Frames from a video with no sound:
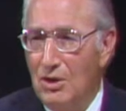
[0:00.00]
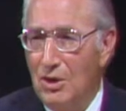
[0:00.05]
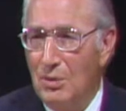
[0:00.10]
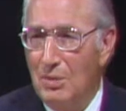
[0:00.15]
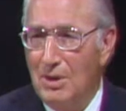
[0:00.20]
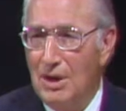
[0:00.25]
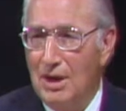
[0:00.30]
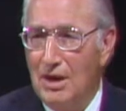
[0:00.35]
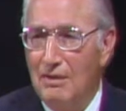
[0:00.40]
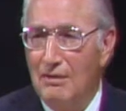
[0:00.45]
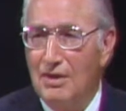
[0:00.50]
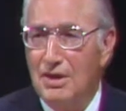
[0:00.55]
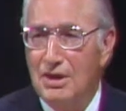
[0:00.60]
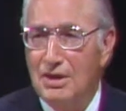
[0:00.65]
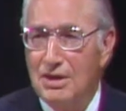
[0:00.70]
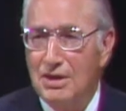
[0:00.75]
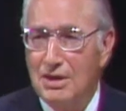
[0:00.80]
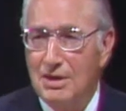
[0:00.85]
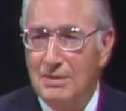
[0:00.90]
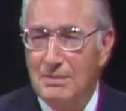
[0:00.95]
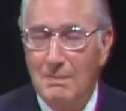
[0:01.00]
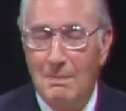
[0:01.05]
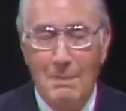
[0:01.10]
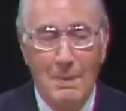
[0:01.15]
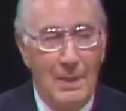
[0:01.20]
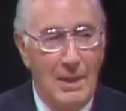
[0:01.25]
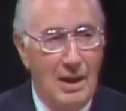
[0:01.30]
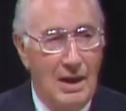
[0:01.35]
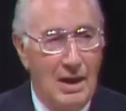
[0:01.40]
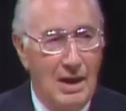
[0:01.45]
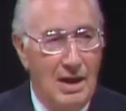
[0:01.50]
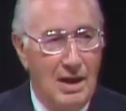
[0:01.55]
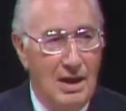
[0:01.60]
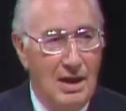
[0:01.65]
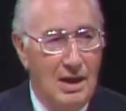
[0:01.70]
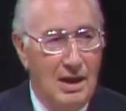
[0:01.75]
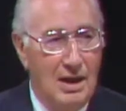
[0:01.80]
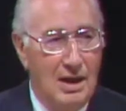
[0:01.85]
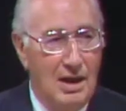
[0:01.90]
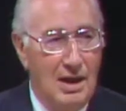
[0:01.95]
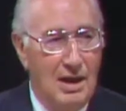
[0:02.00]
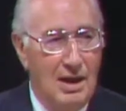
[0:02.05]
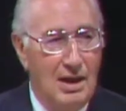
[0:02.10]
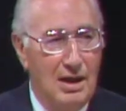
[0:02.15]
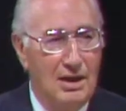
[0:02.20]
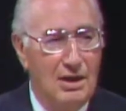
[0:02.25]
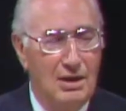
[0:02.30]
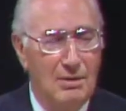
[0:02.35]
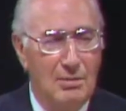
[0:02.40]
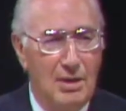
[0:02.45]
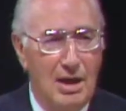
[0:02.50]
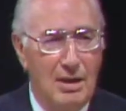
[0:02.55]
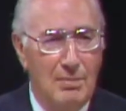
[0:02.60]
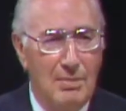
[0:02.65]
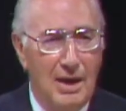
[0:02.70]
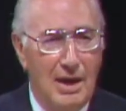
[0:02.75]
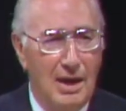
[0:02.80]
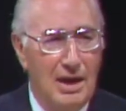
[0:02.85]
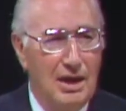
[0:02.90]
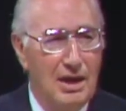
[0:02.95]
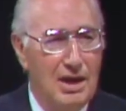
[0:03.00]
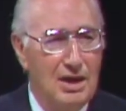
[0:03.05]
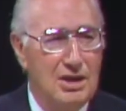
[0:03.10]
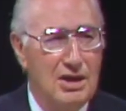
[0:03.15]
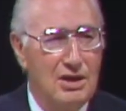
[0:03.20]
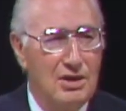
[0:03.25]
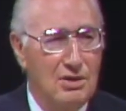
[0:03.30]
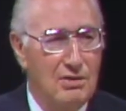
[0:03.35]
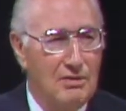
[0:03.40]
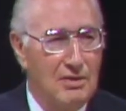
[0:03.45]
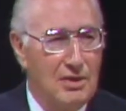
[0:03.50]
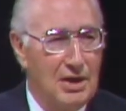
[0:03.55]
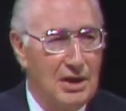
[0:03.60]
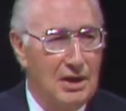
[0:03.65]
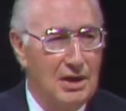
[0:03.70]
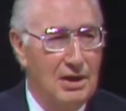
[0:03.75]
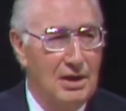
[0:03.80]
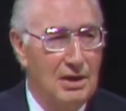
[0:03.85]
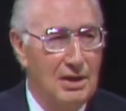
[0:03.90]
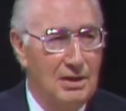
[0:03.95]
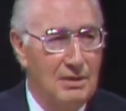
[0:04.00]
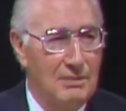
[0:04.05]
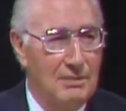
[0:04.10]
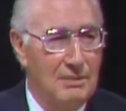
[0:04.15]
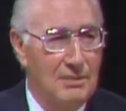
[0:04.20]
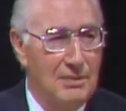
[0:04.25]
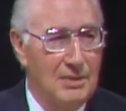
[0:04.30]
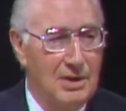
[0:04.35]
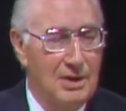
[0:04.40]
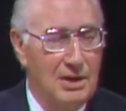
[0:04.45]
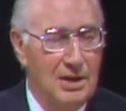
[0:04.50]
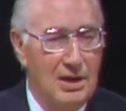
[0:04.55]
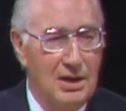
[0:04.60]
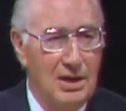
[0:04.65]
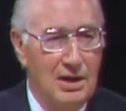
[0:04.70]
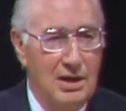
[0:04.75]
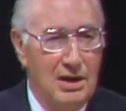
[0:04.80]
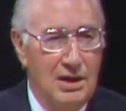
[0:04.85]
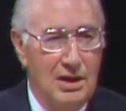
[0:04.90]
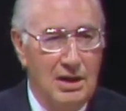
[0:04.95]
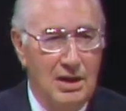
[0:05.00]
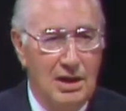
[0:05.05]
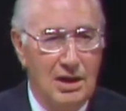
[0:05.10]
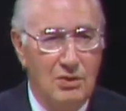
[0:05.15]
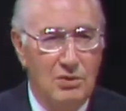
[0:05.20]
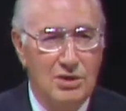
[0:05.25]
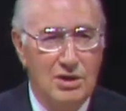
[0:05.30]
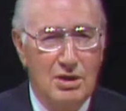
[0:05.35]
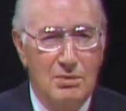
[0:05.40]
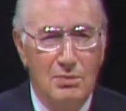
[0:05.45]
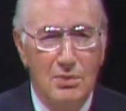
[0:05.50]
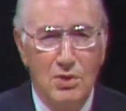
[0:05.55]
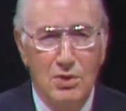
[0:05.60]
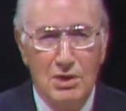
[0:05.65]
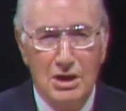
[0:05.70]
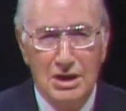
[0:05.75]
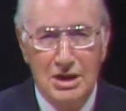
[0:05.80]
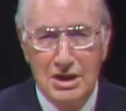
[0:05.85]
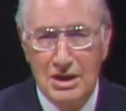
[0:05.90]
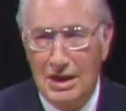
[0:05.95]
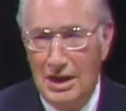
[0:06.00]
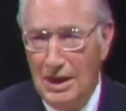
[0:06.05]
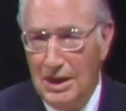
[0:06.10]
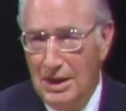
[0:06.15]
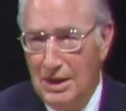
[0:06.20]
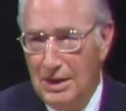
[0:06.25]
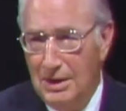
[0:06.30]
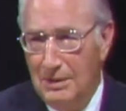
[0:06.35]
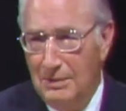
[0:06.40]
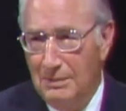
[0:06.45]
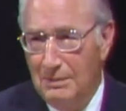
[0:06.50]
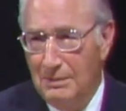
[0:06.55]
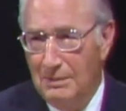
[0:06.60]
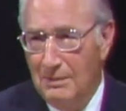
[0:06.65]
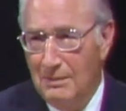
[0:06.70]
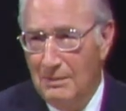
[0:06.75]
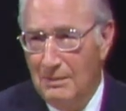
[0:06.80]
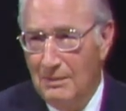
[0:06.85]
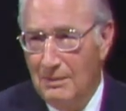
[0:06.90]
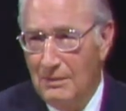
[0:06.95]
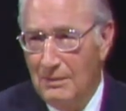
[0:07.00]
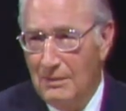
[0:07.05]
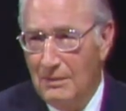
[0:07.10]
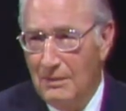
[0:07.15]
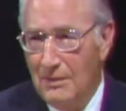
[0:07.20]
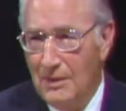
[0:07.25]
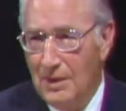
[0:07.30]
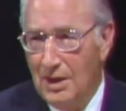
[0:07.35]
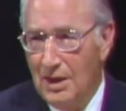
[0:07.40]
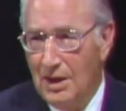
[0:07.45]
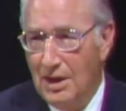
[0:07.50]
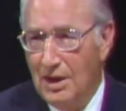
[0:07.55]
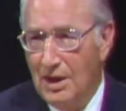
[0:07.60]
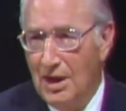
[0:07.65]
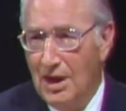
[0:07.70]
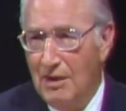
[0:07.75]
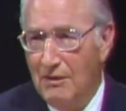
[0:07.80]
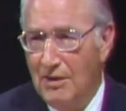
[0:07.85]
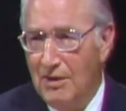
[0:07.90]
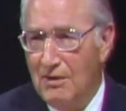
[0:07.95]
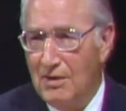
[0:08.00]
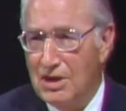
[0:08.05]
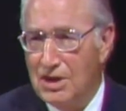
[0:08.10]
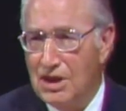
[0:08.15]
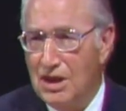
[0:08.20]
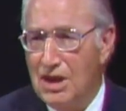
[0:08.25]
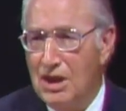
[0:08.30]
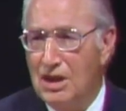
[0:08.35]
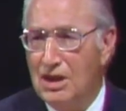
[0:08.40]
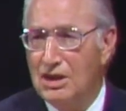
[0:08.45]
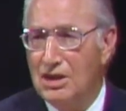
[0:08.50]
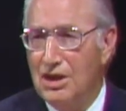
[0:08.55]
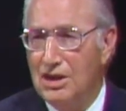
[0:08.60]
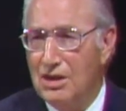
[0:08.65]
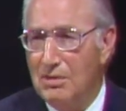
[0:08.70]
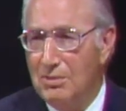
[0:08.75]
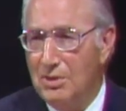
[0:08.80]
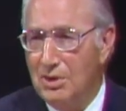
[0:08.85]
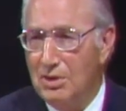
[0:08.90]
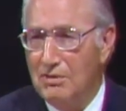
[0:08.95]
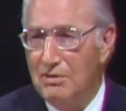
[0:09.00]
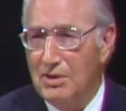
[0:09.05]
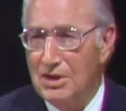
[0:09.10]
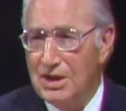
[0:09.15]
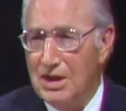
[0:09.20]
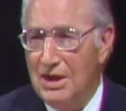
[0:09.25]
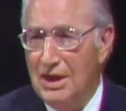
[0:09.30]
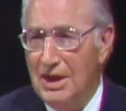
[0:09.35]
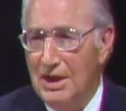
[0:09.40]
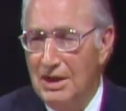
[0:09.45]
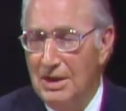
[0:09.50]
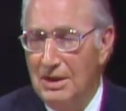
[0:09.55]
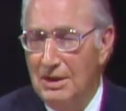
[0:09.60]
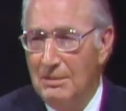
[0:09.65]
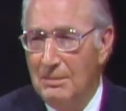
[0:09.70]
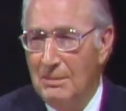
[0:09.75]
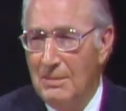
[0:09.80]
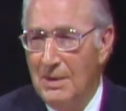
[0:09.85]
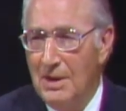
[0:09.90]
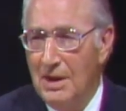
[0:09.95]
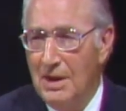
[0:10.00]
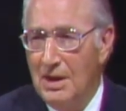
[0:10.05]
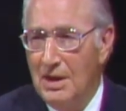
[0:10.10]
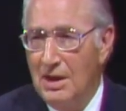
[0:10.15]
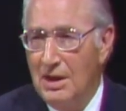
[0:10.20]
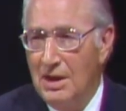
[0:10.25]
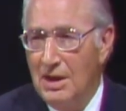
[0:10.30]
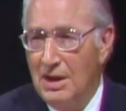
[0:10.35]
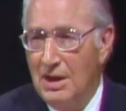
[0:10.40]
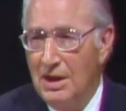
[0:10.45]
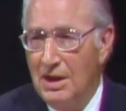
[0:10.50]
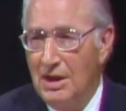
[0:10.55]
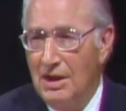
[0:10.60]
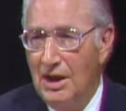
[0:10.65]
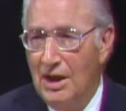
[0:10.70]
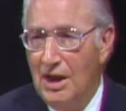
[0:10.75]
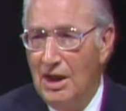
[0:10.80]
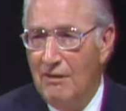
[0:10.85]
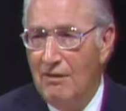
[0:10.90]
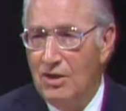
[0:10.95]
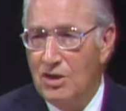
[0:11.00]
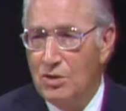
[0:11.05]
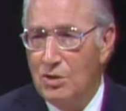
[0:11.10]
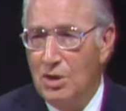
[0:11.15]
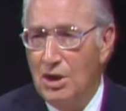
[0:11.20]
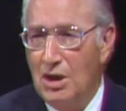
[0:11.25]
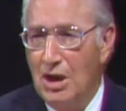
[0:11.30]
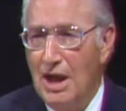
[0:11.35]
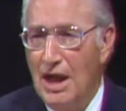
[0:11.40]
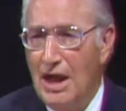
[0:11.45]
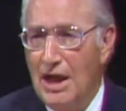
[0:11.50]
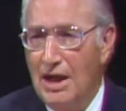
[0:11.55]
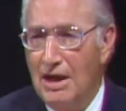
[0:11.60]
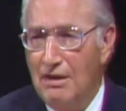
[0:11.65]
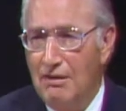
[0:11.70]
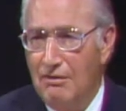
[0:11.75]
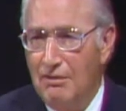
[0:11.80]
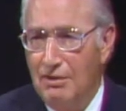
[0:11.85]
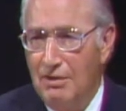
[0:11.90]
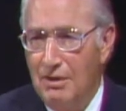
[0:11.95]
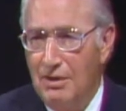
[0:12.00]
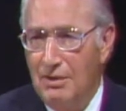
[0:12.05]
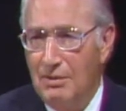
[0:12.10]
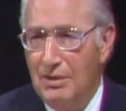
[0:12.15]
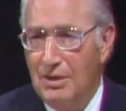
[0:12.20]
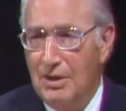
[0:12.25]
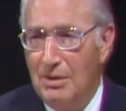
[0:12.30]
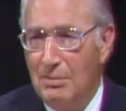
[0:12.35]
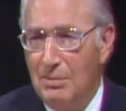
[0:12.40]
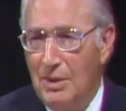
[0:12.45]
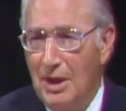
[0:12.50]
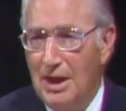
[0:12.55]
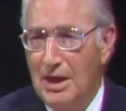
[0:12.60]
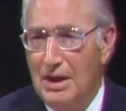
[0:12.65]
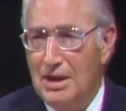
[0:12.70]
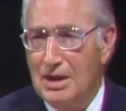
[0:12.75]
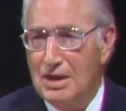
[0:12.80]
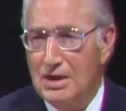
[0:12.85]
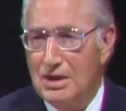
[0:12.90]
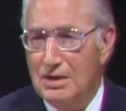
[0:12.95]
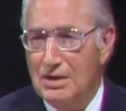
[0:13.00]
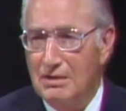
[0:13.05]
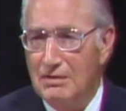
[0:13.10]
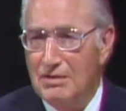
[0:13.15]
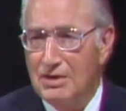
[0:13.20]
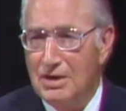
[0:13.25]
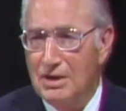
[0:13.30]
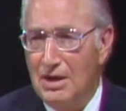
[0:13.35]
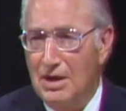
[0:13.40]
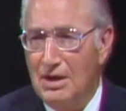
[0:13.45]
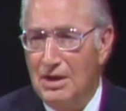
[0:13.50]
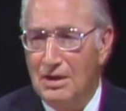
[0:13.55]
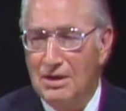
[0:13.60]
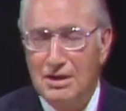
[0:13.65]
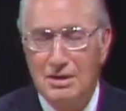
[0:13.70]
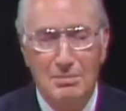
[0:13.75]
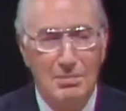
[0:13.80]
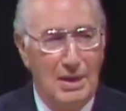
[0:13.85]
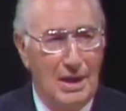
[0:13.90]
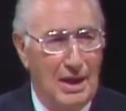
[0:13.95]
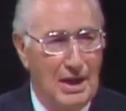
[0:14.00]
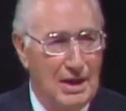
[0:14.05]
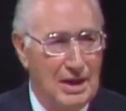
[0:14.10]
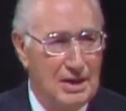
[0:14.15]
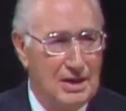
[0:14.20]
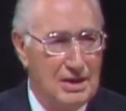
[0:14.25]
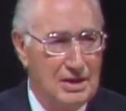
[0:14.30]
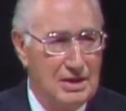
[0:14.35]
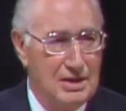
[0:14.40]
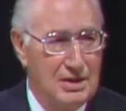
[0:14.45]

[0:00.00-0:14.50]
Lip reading: open heavens, I lay on my back gazing overhead. It was a moonless night, and I have never seen such a beautiful sight. The heavens were alive with the brightness of stars and planets.